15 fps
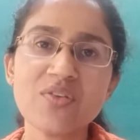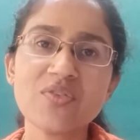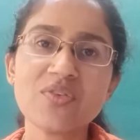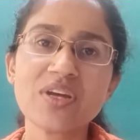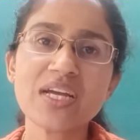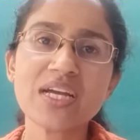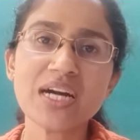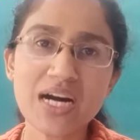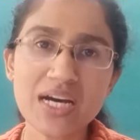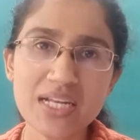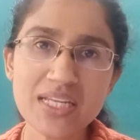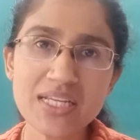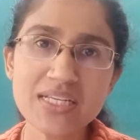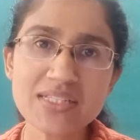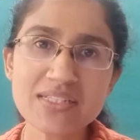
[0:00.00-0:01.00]

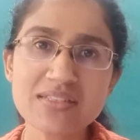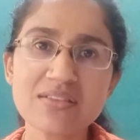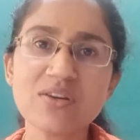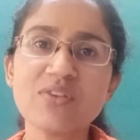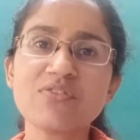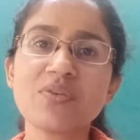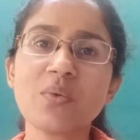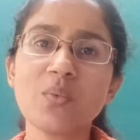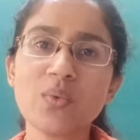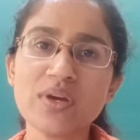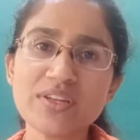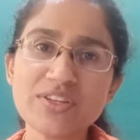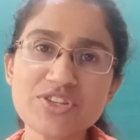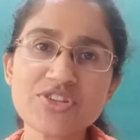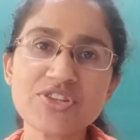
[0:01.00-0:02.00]
Regardless of
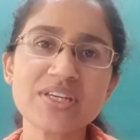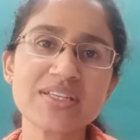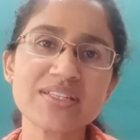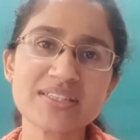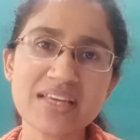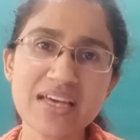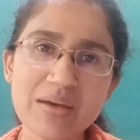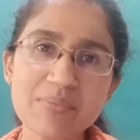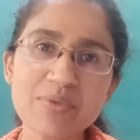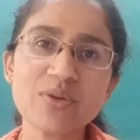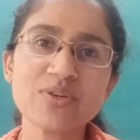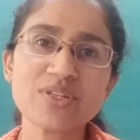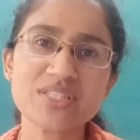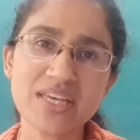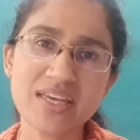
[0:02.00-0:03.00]
which exam
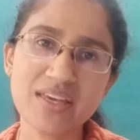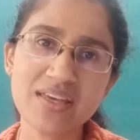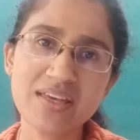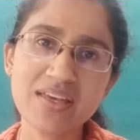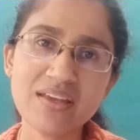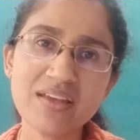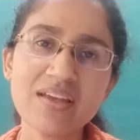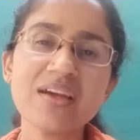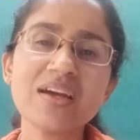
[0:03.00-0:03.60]
you're taking,